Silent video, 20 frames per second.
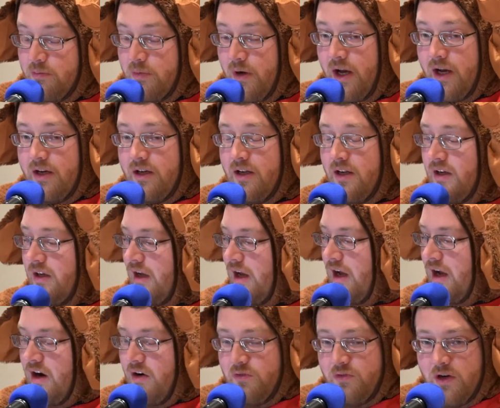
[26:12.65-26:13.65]
But
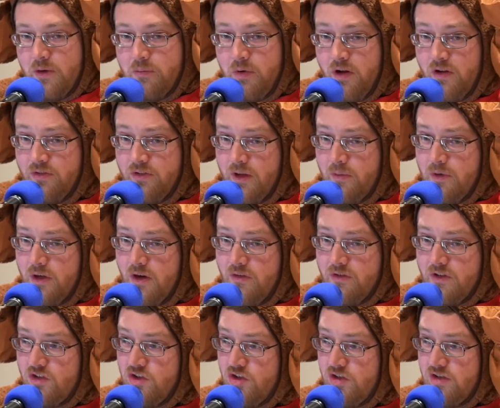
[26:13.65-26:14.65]
our friend Paul Fleming over
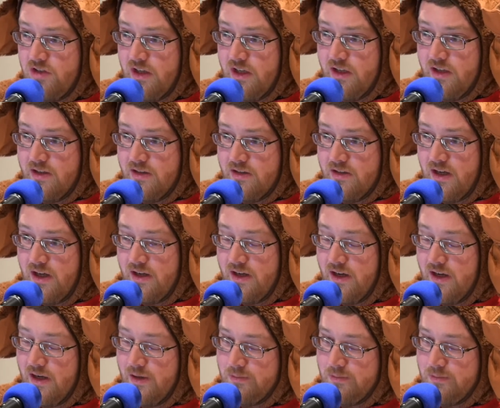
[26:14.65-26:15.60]
at churchinc.com,